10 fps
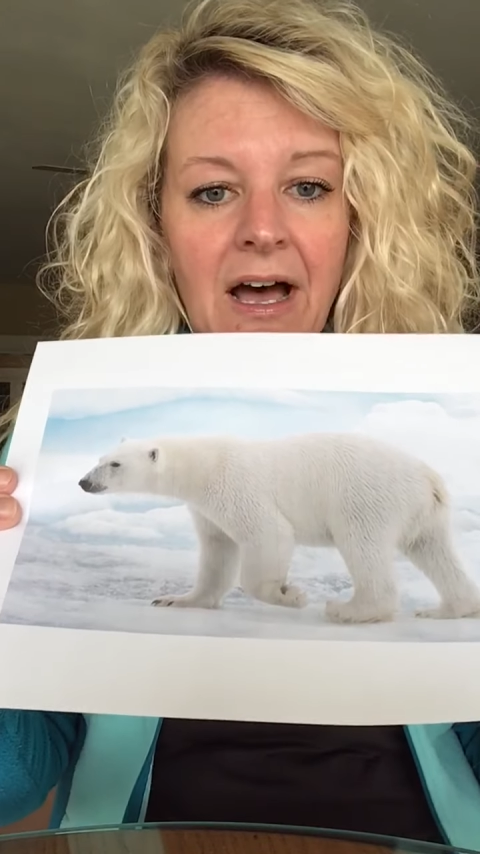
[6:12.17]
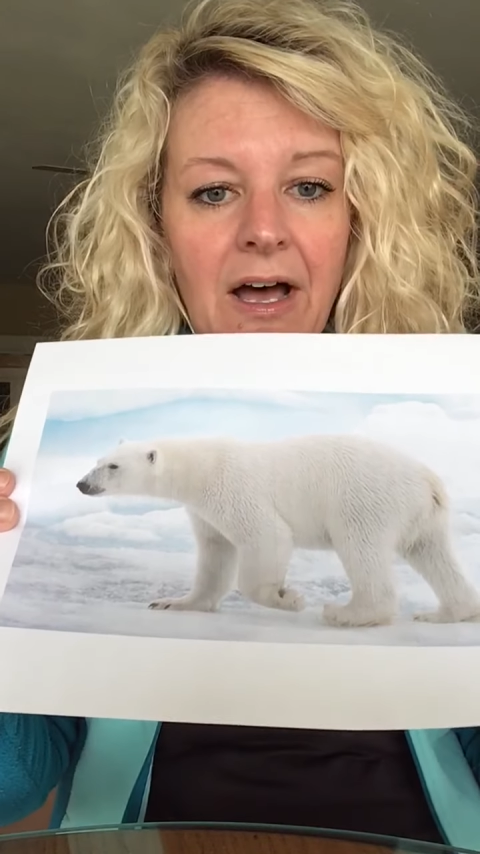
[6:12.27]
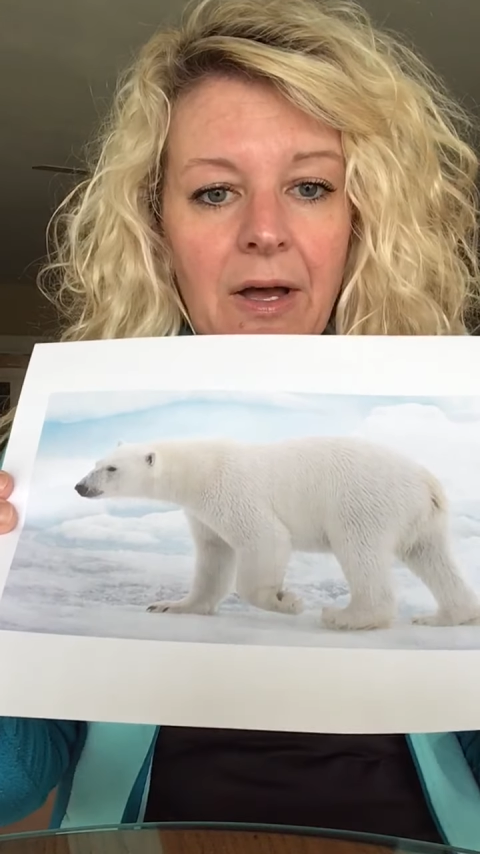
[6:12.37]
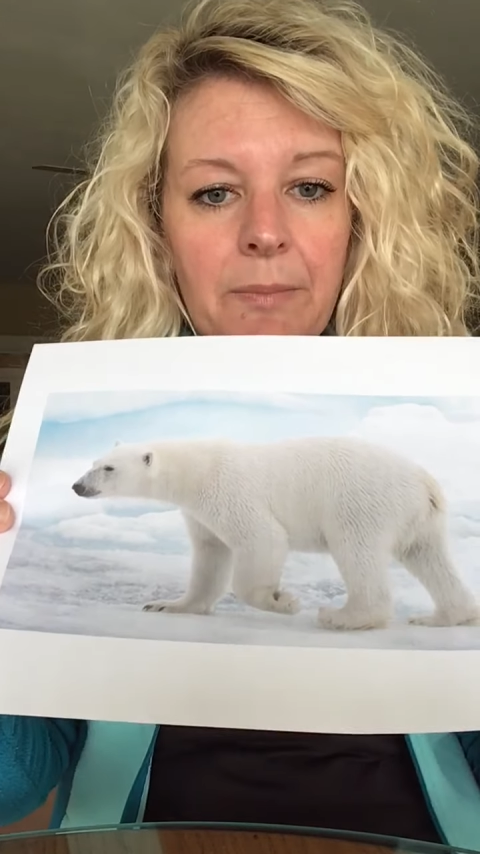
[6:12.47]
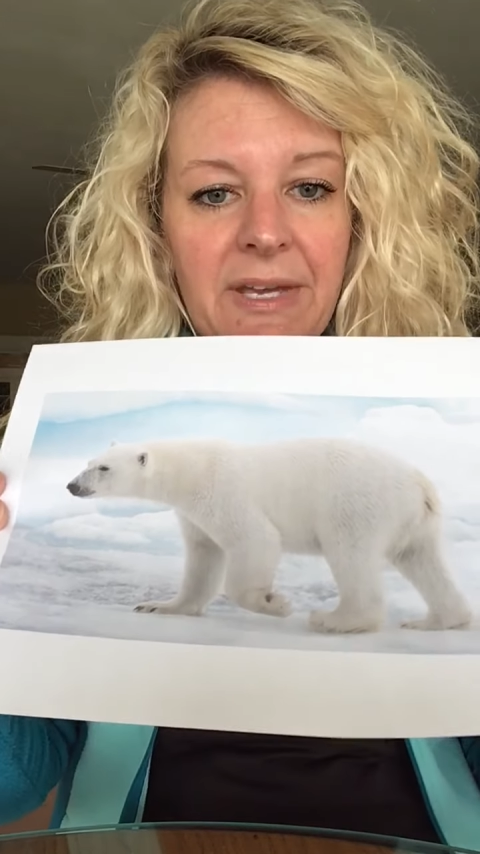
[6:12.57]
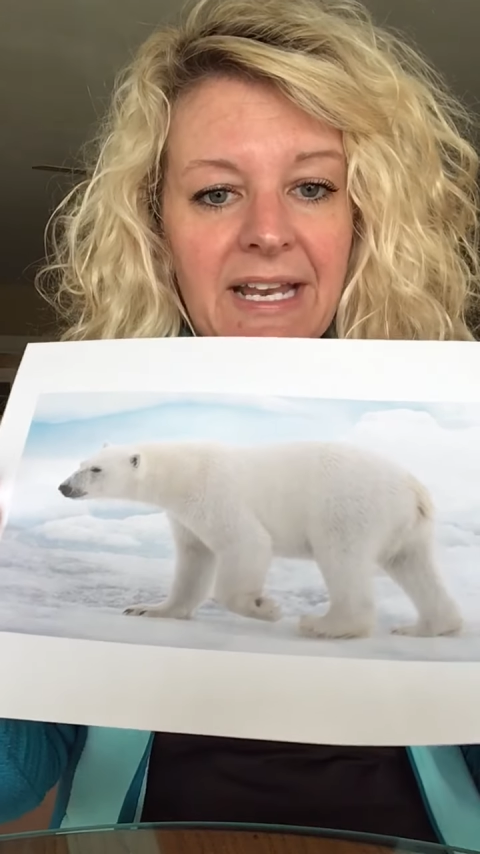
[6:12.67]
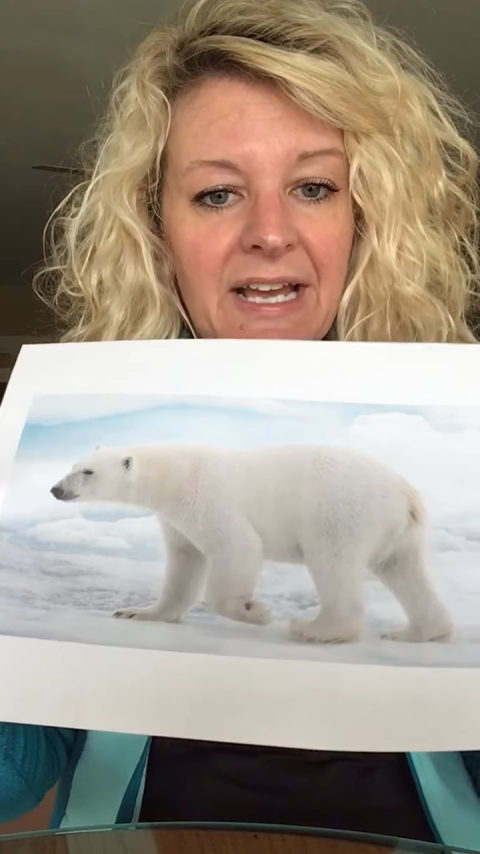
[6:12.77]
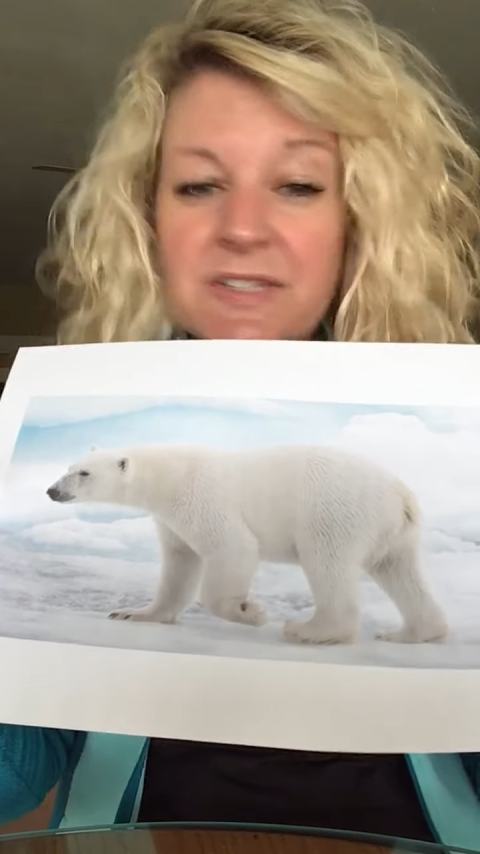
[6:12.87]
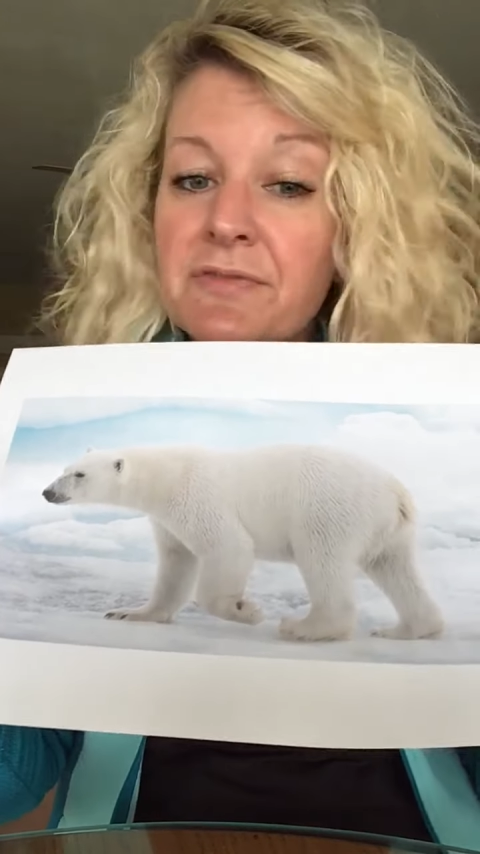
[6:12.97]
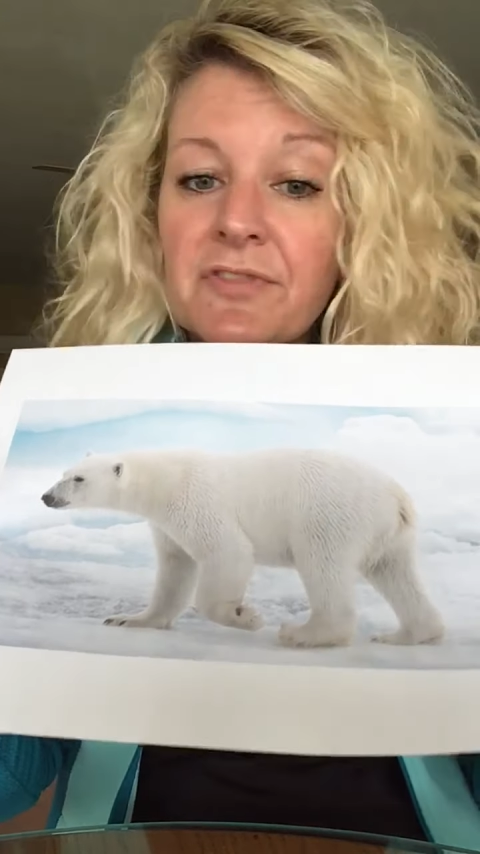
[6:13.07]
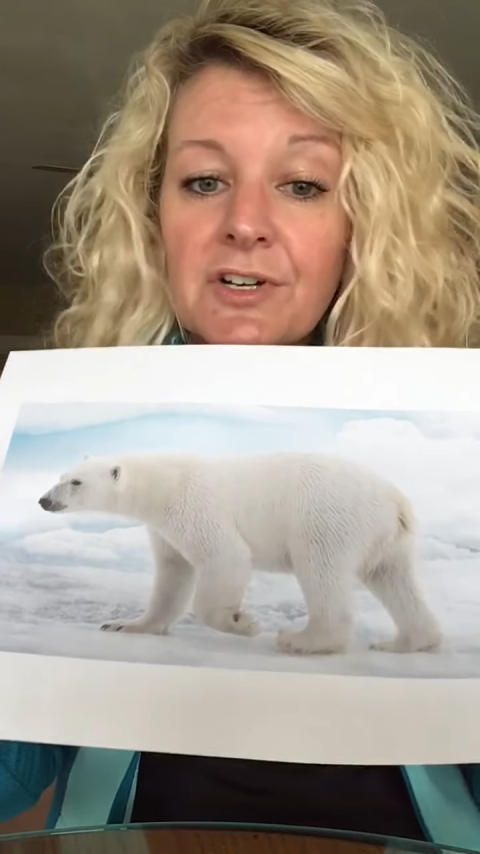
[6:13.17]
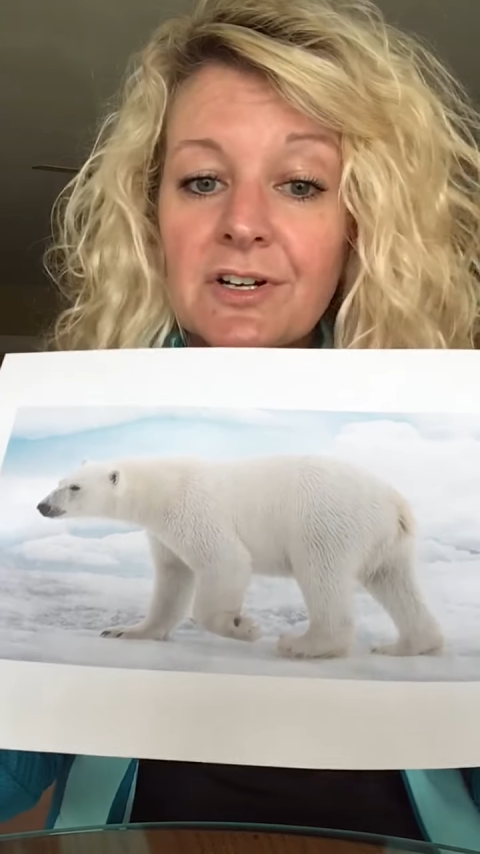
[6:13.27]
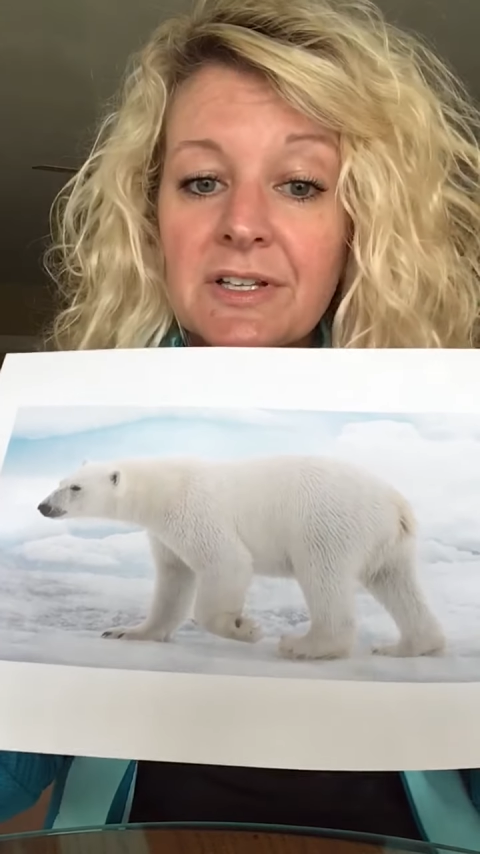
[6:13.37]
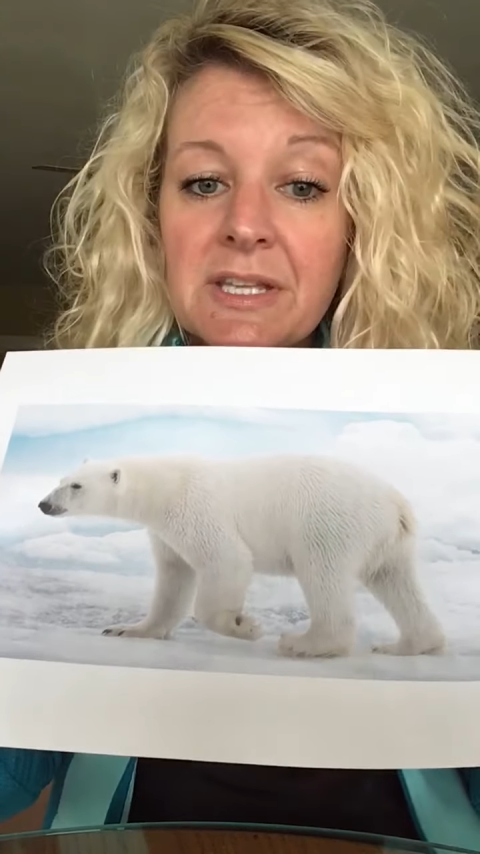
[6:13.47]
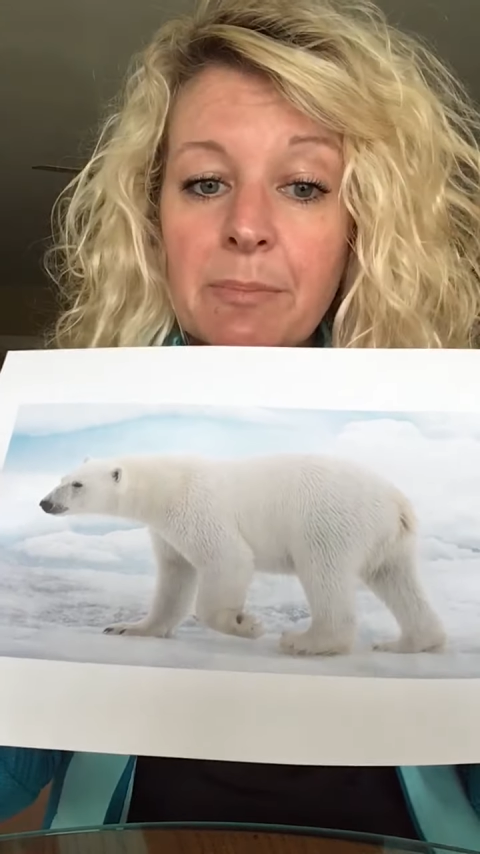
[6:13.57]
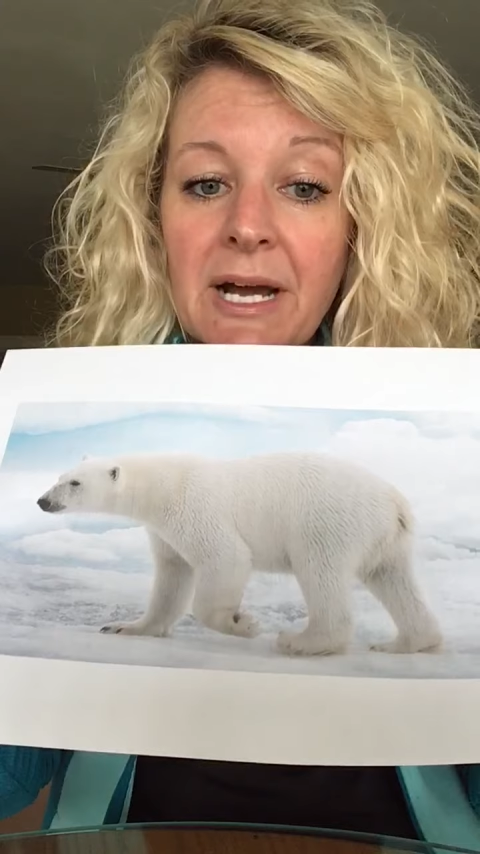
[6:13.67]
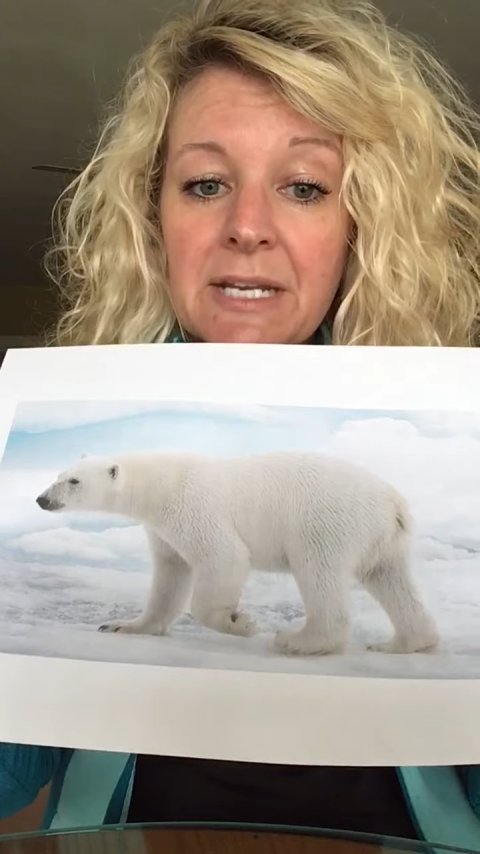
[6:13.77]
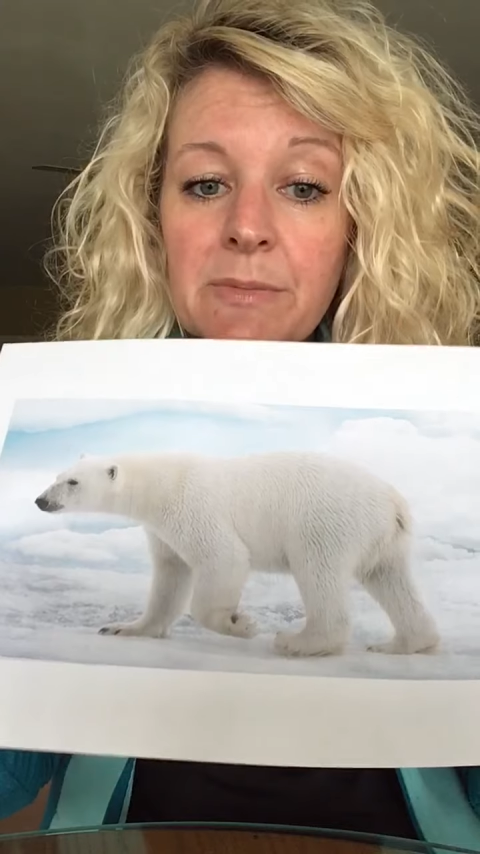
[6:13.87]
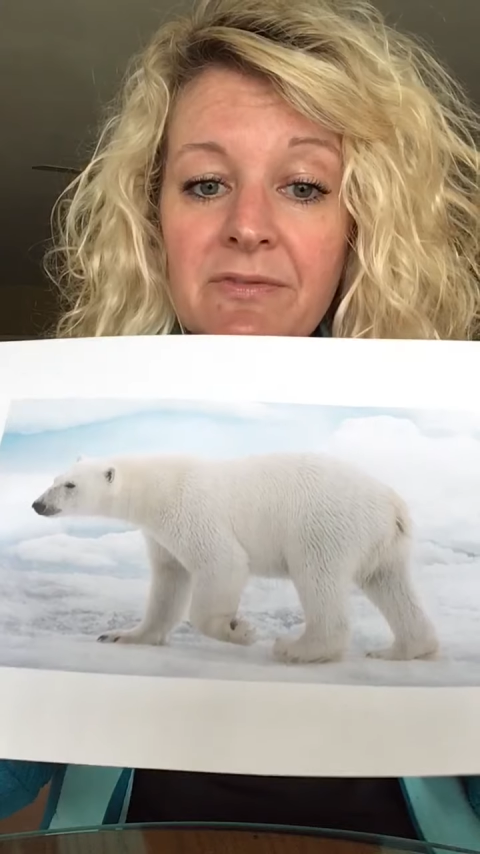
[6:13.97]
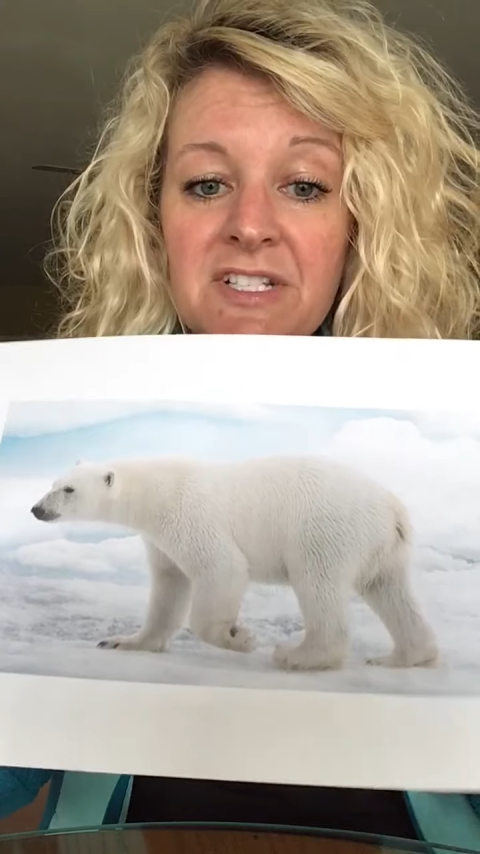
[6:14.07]
It has fur on the
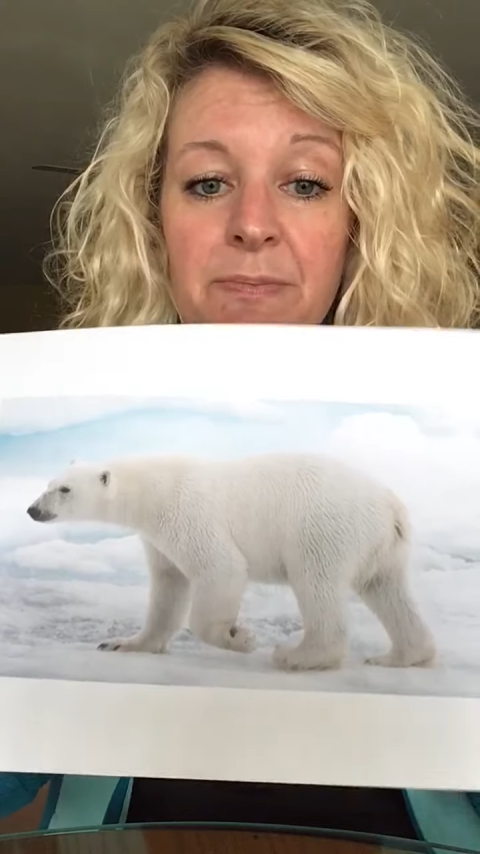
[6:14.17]
bottom of its